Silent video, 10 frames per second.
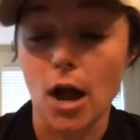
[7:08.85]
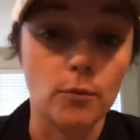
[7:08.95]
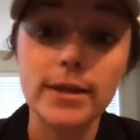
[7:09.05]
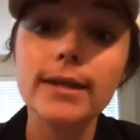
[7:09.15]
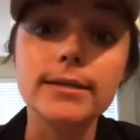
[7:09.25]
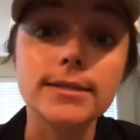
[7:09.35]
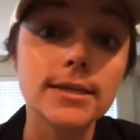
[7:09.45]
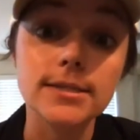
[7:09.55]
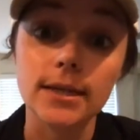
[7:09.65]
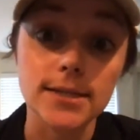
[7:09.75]
we need a
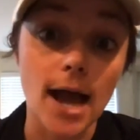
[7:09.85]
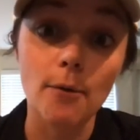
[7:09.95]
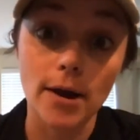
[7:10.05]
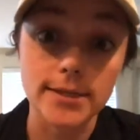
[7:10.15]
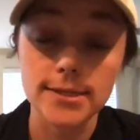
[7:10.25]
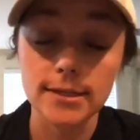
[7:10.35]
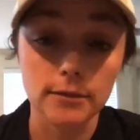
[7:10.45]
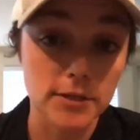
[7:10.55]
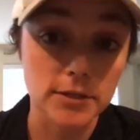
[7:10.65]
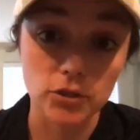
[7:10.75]
season because I want to see Laviska